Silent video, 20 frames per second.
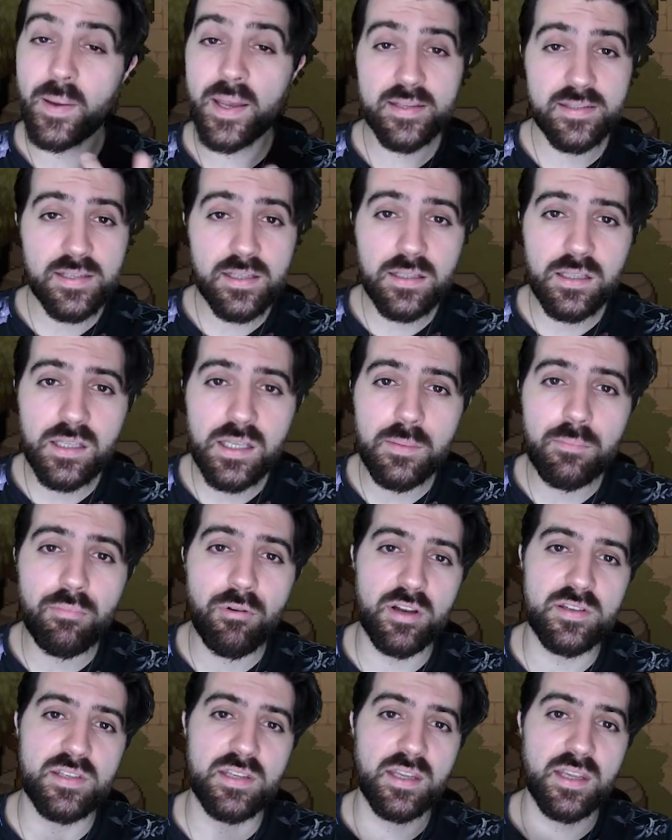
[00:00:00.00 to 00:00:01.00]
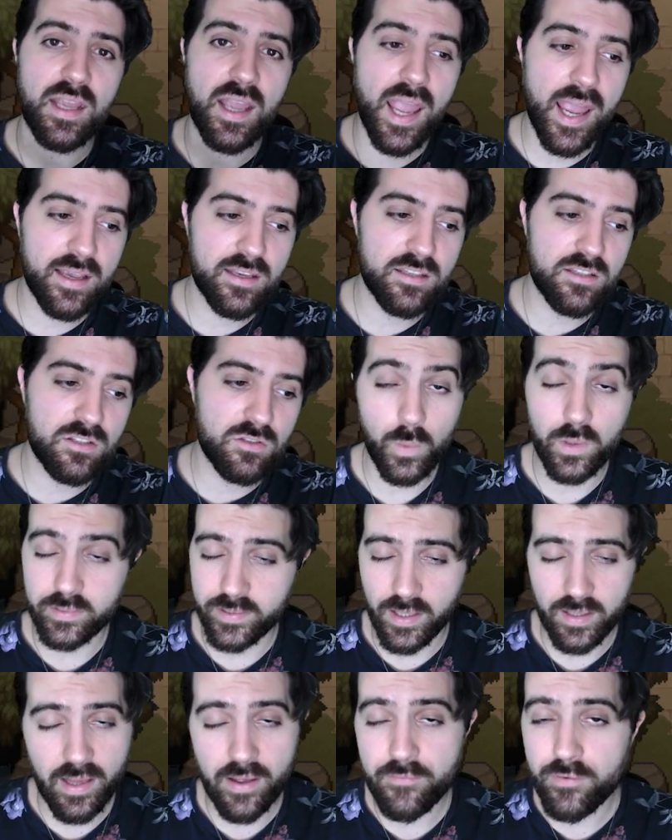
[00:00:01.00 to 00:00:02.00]
basically, pressing X will
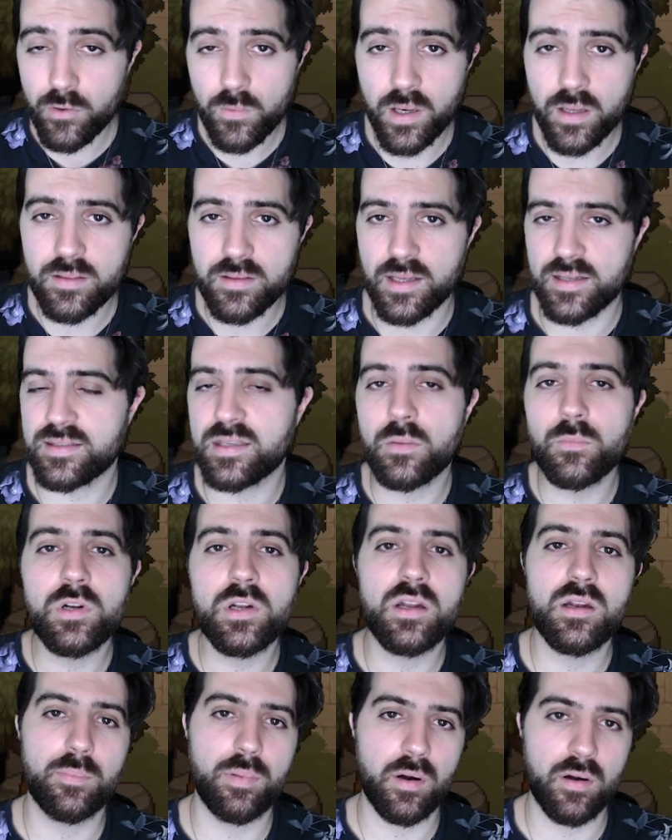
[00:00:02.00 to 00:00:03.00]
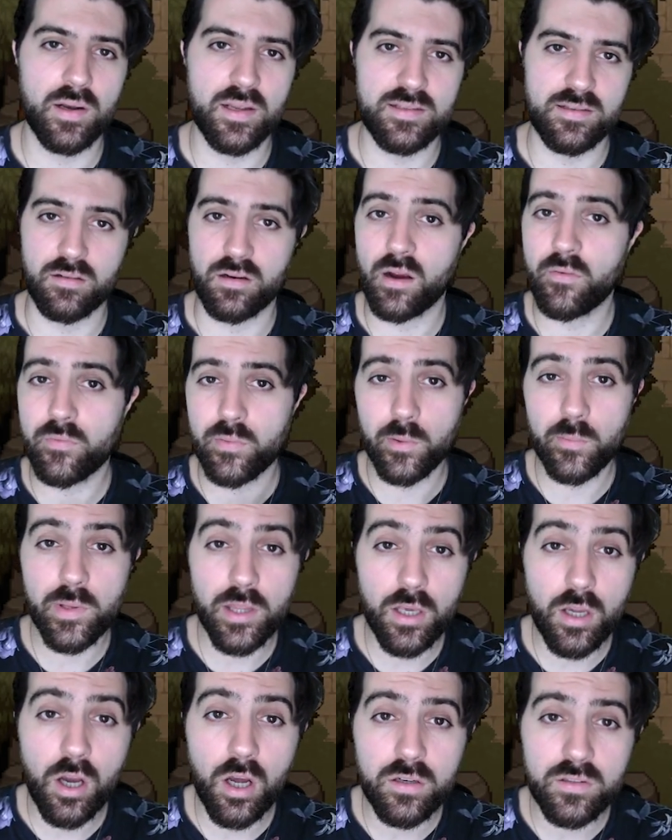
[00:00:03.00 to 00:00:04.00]
tell everyone that someone in the party is uncomfortable with
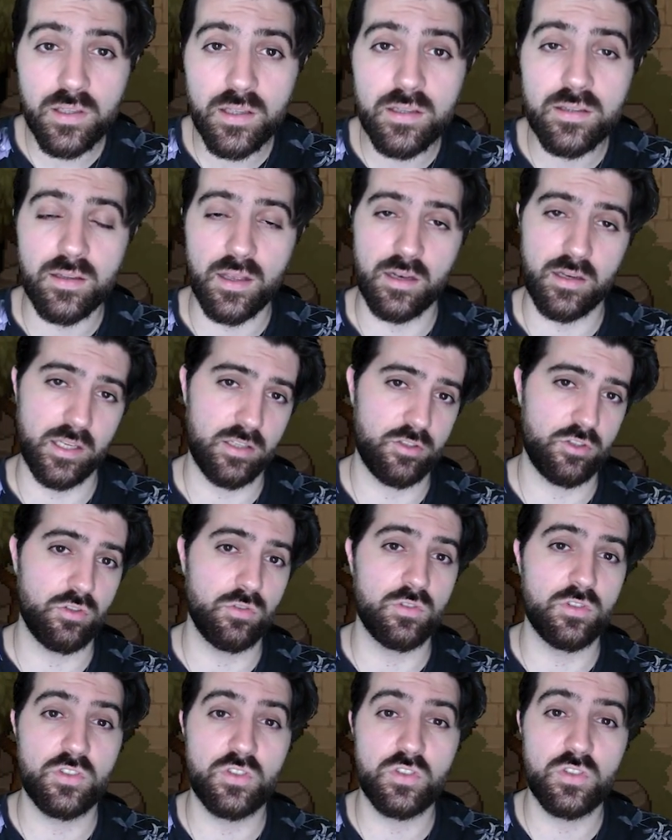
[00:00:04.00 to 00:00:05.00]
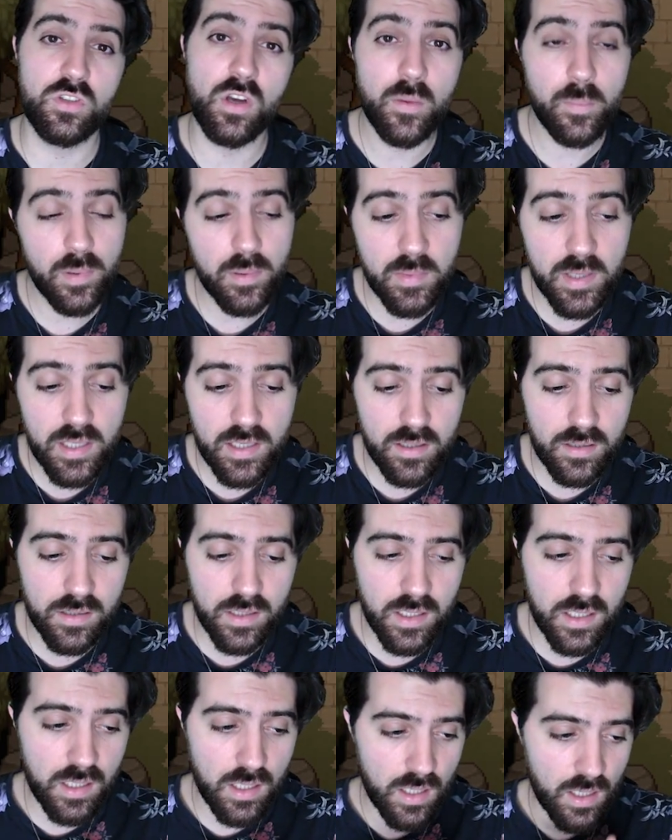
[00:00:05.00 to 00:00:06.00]
the content and it should stop
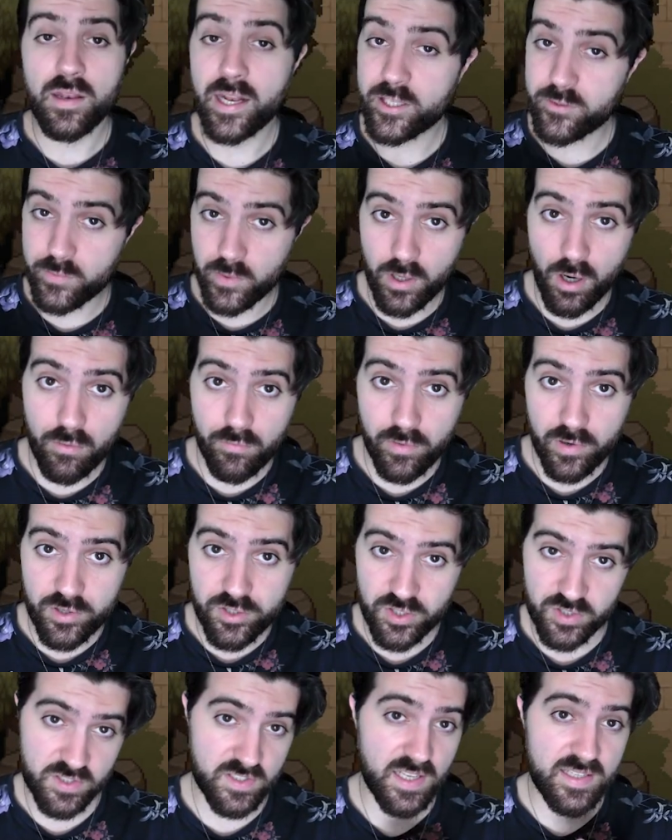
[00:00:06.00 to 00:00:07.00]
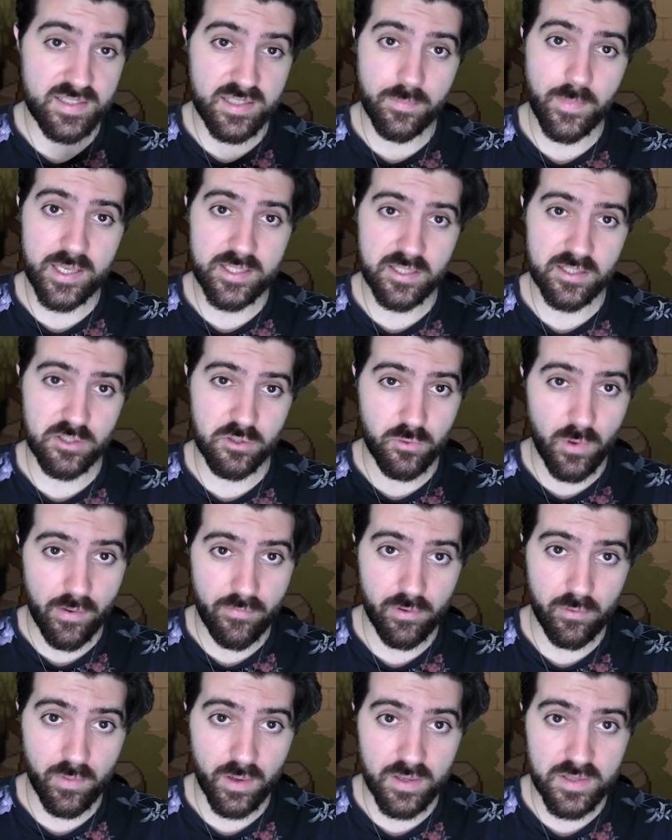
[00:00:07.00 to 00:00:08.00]
immediately. The next one over just sends a message to
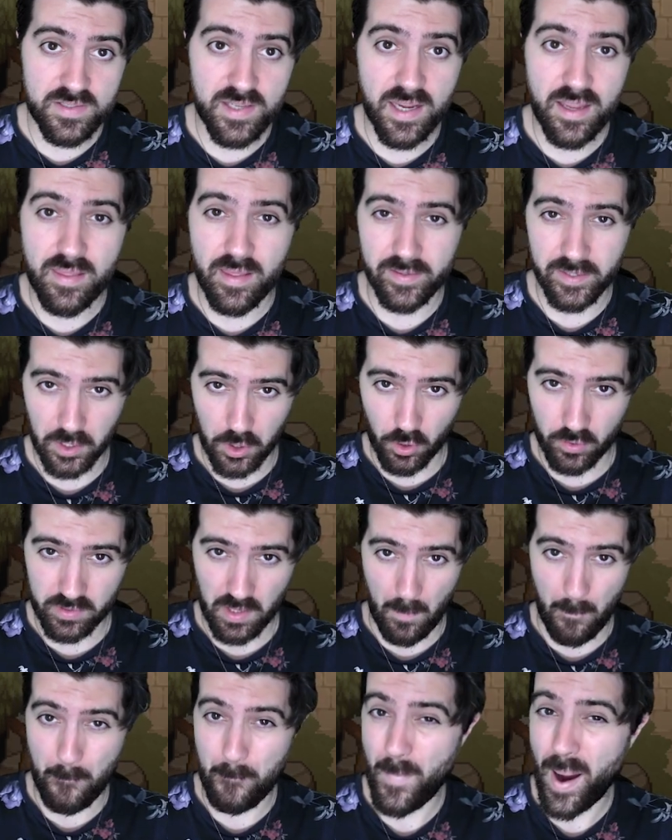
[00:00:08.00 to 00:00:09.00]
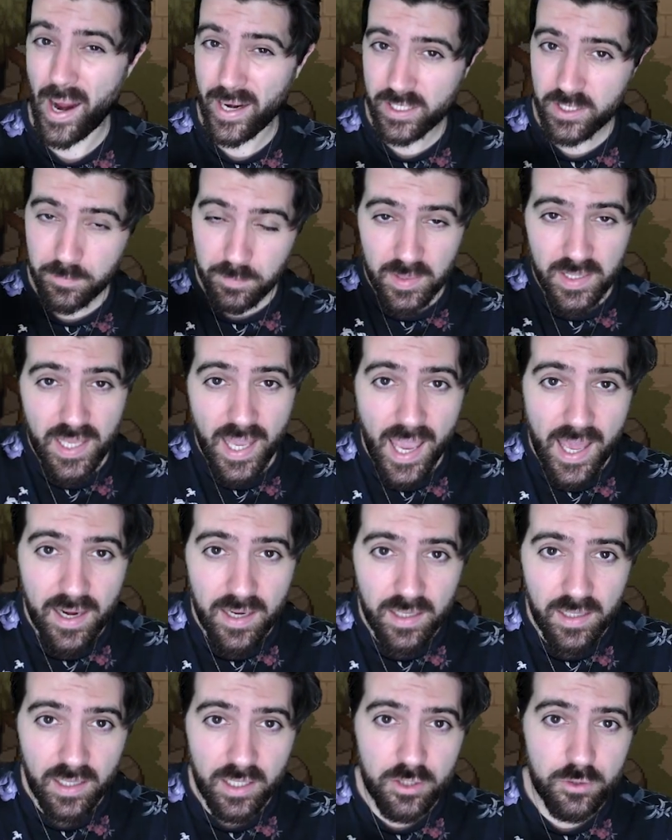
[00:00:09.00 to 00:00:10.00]
everyone saying that the content might be
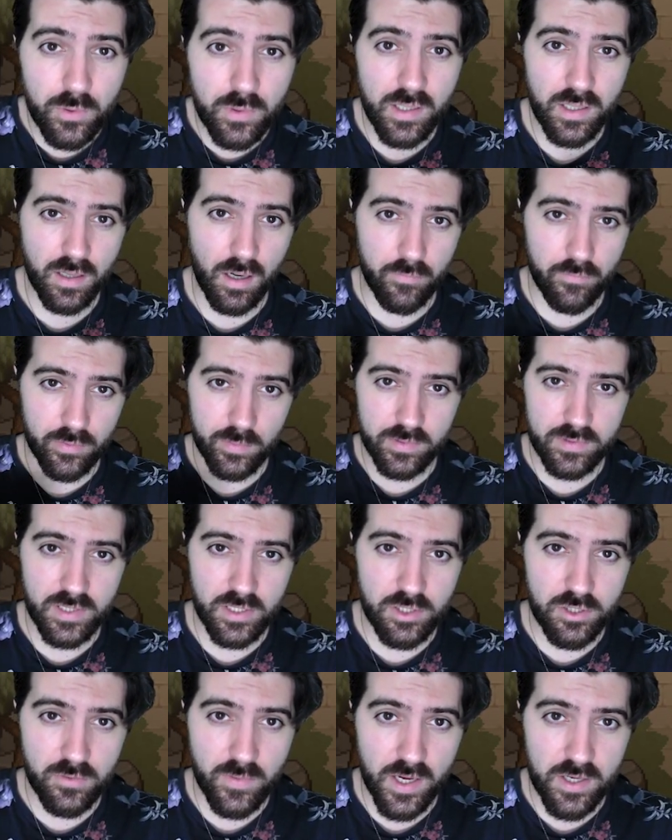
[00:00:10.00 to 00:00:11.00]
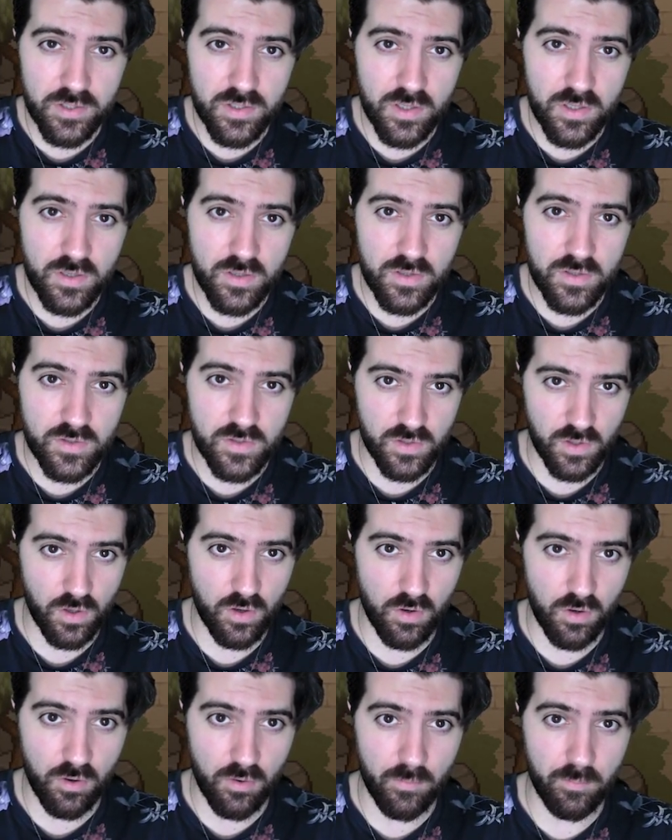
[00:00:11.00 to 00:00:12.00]
heading into an uncomfortable situation,
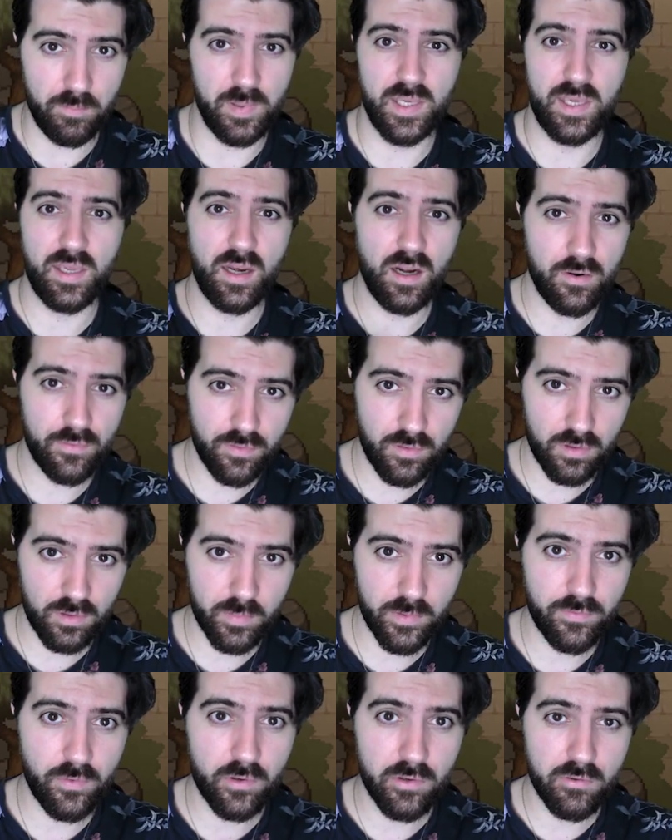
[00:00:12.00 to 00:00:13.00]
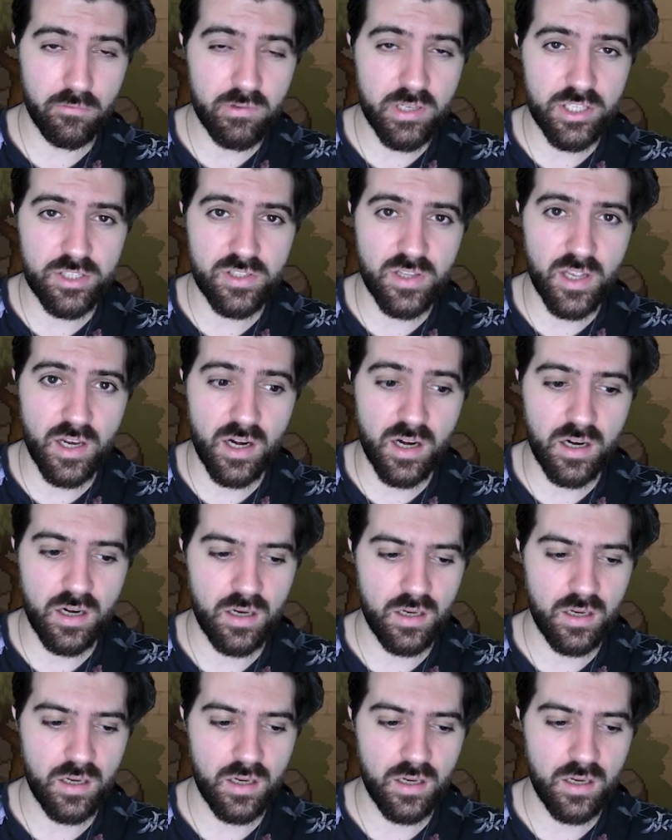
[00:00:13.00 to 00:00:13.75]
so be careful before you reach there.